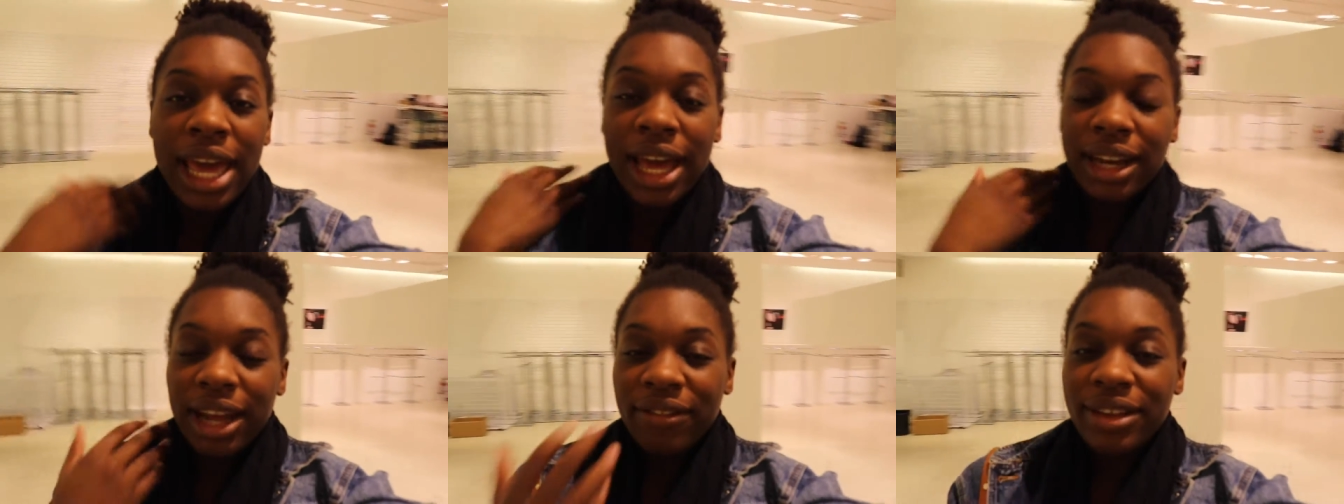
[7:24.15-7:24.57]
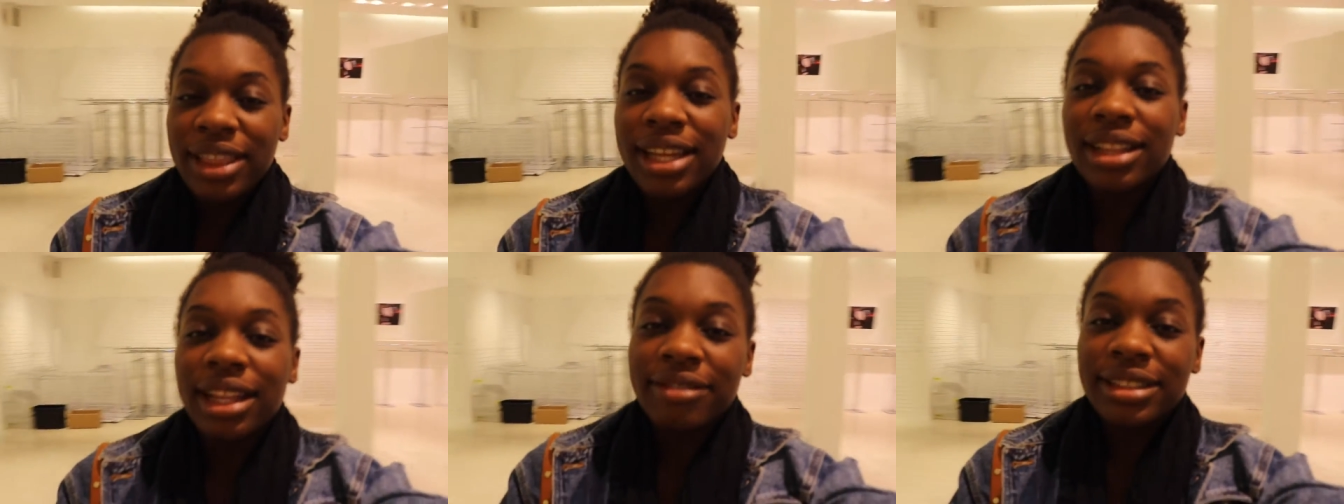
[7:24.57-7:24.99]
And
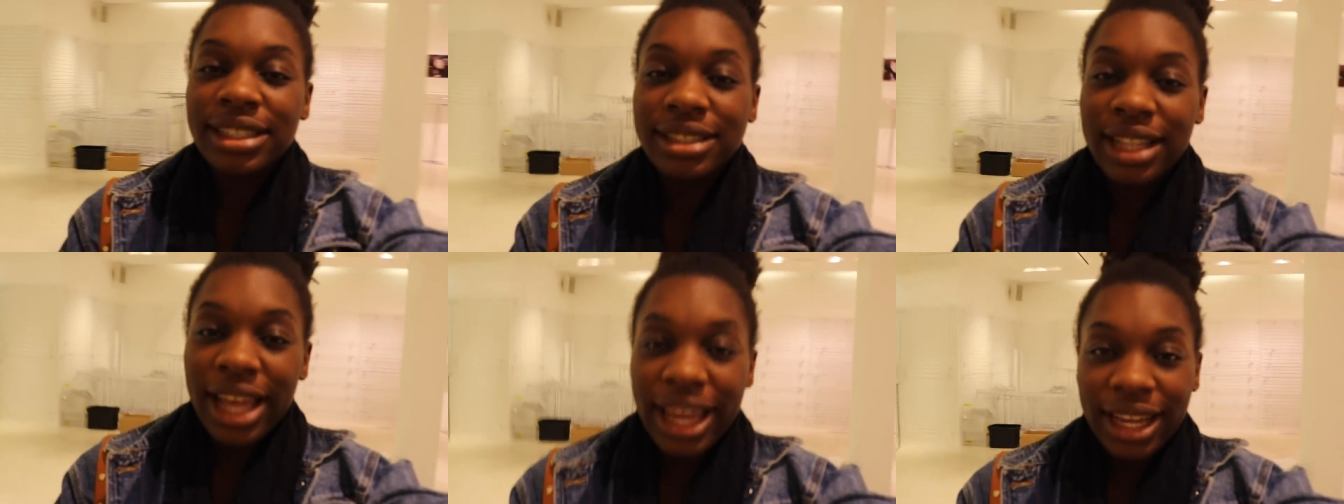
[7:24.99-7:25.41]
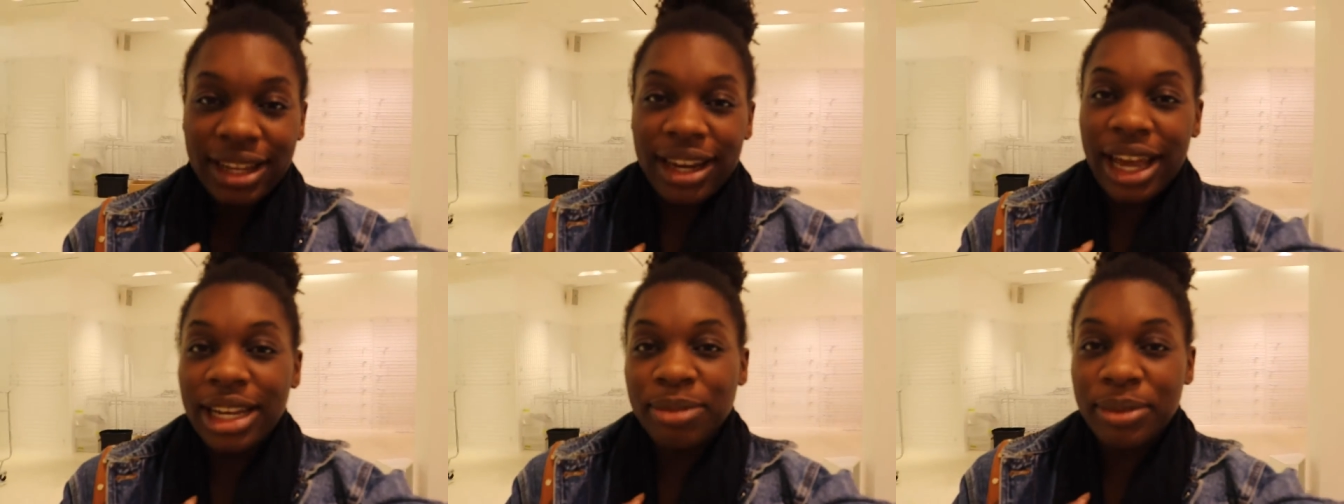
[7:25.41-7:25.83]
everything left is like
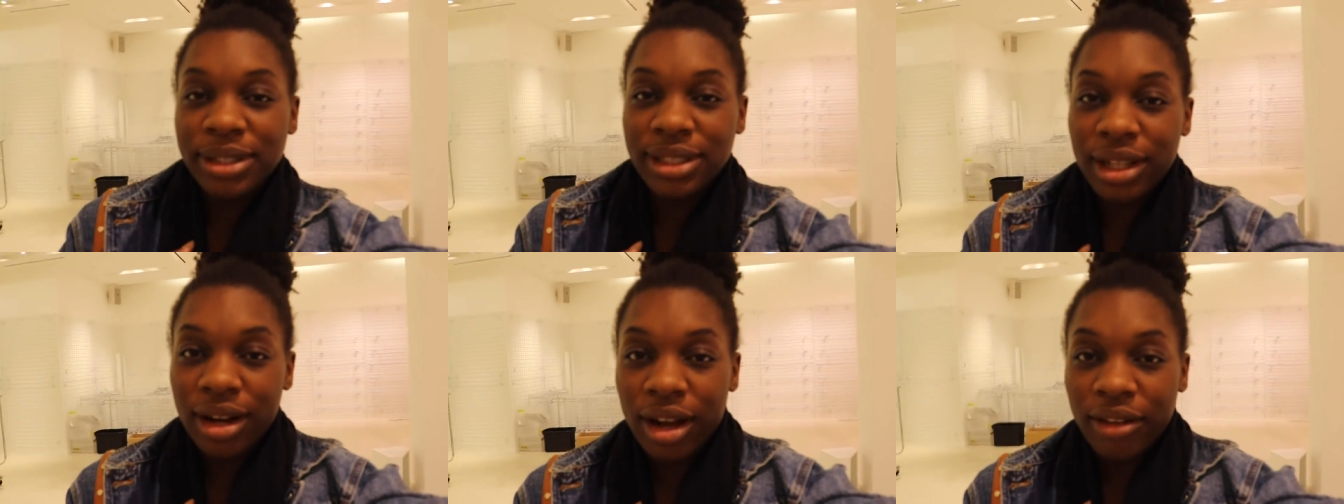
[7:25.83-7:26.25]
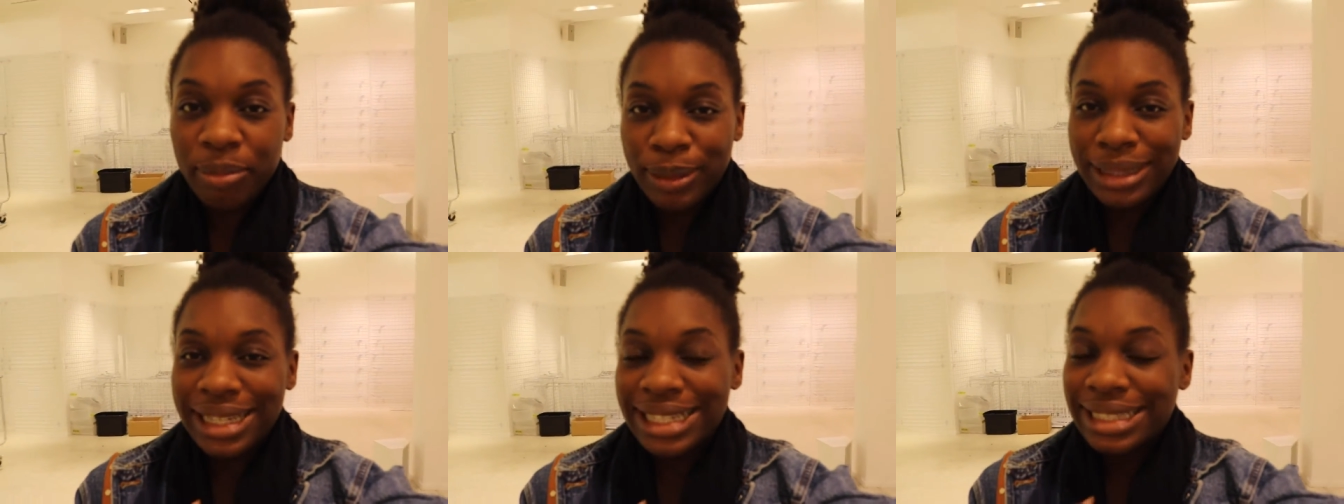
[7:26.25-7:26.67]
90% off,
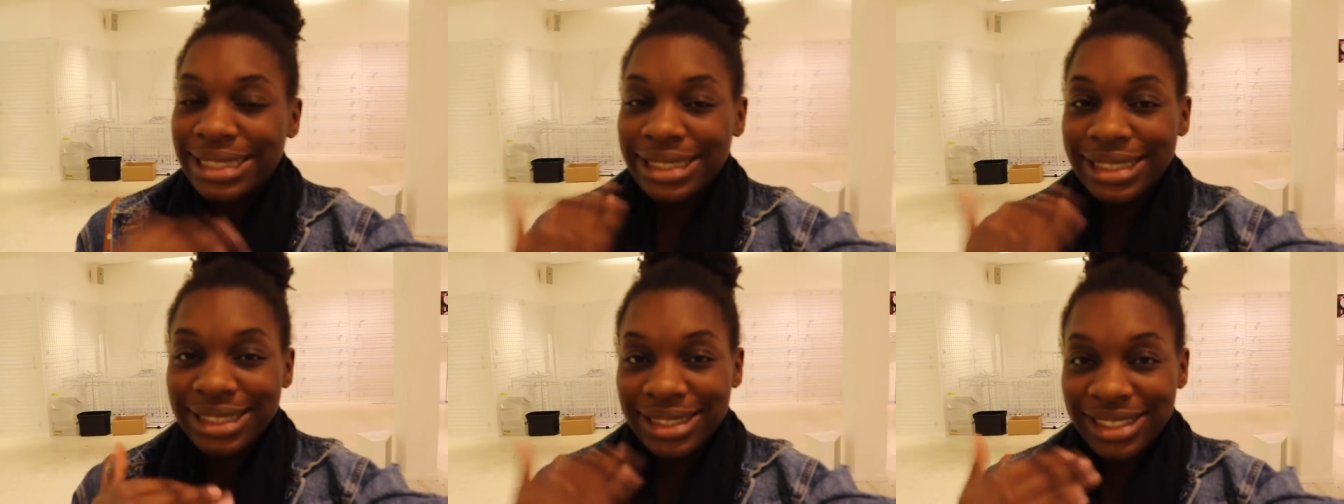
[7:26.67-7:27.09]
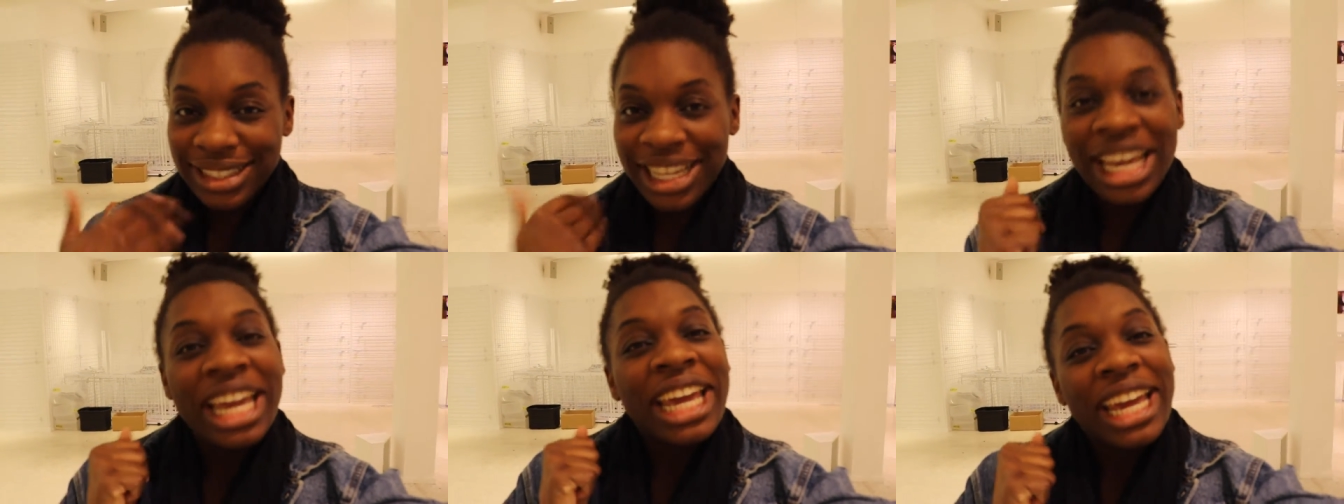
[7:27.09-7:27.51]
but
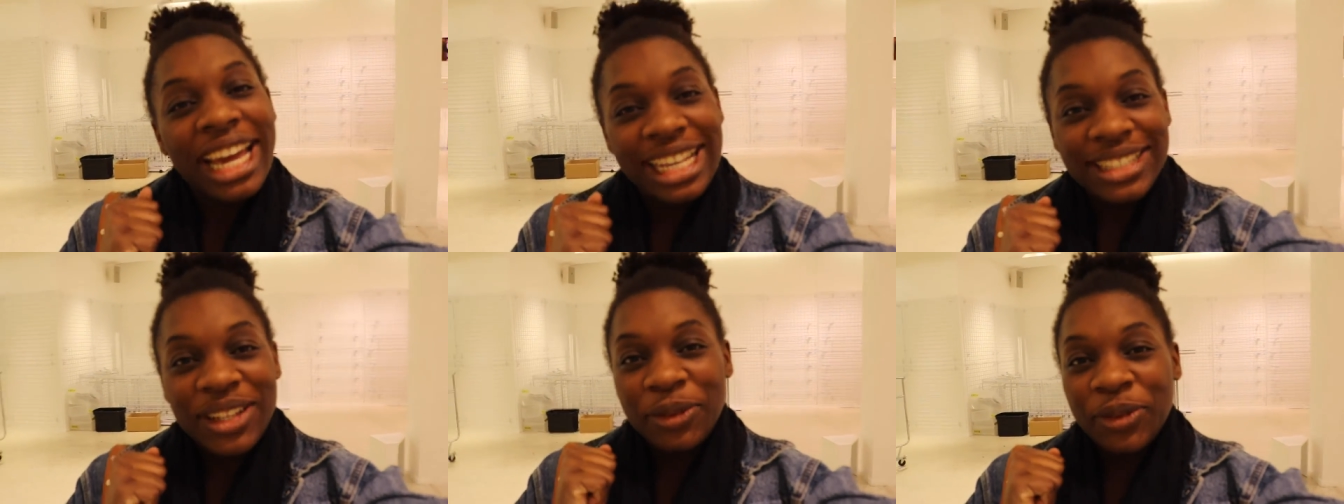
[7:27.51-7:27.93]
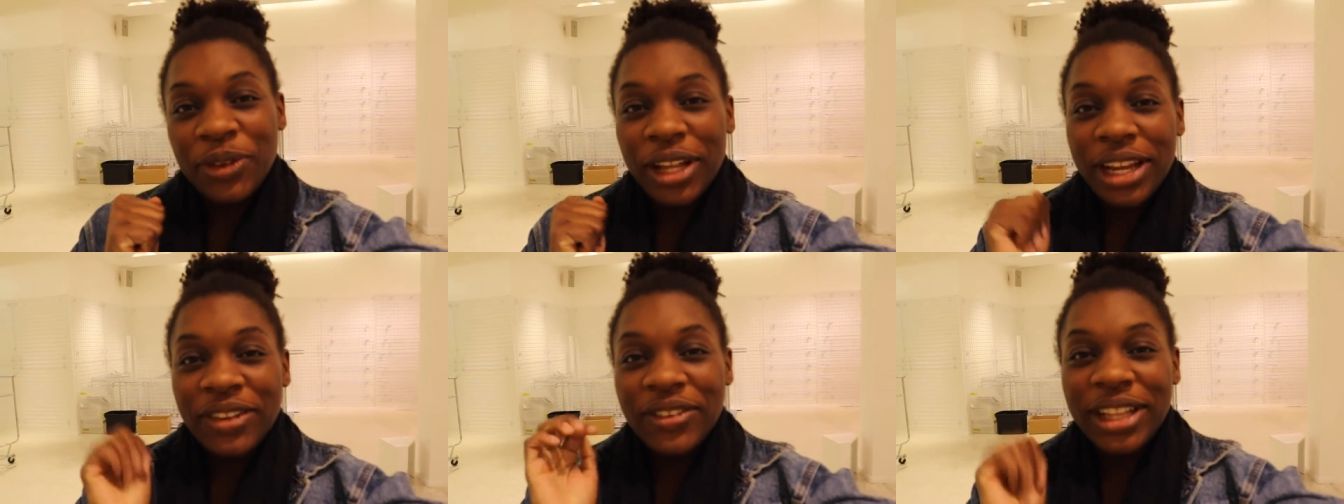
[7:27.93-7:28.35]
like it's all
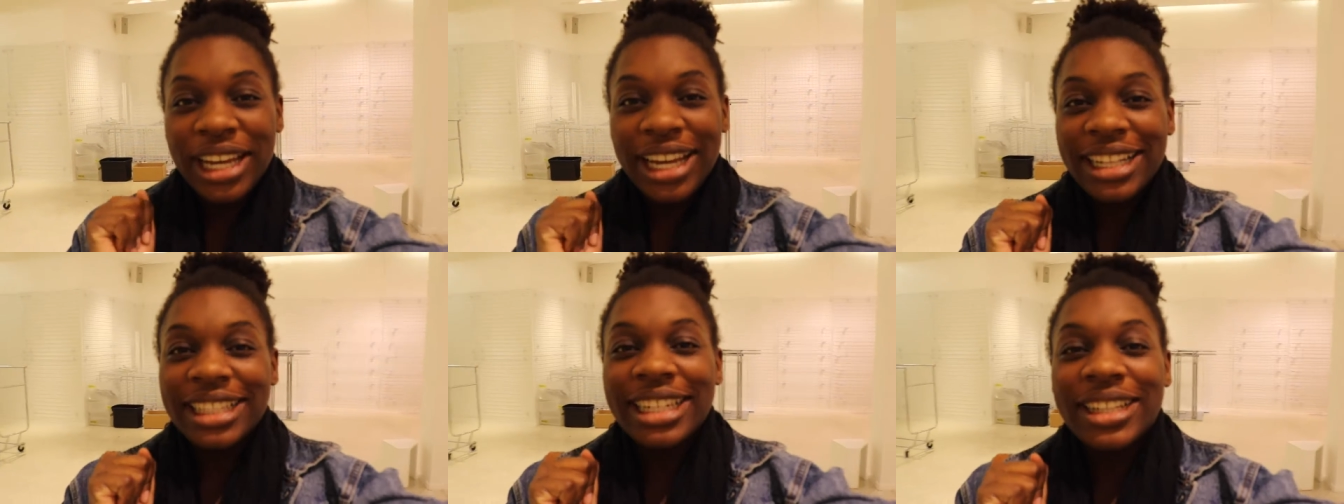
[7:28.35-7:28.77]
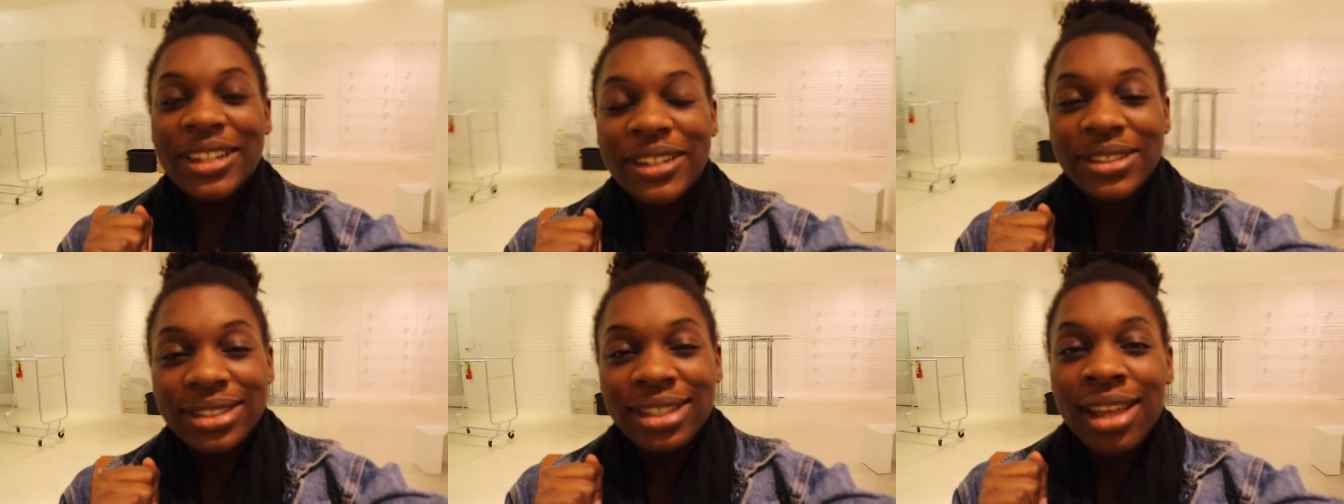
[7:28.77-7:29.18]
like really ugly
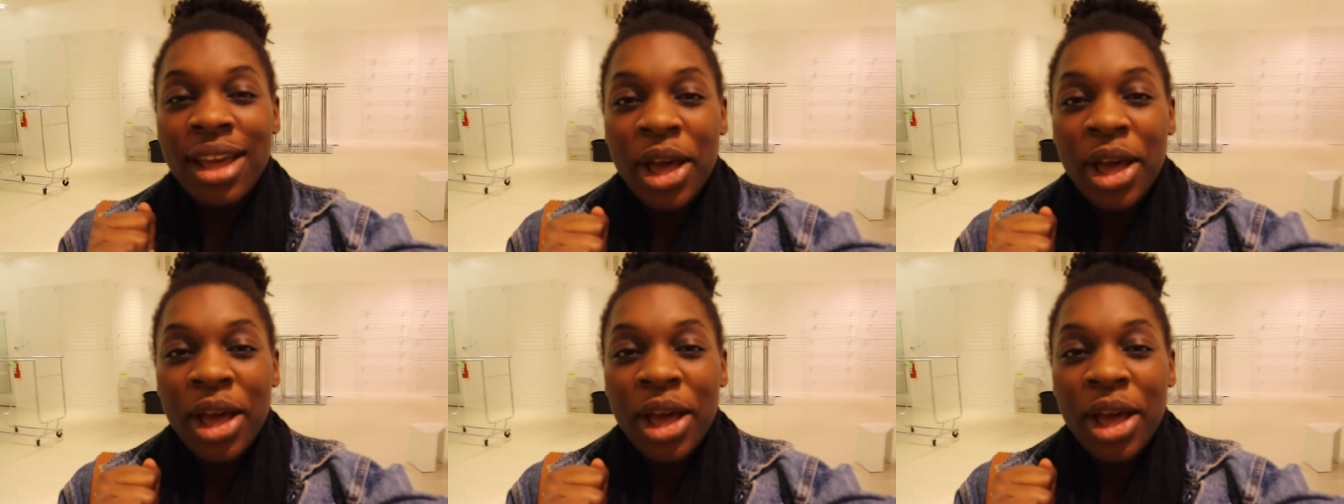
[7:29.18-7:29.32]
clothes.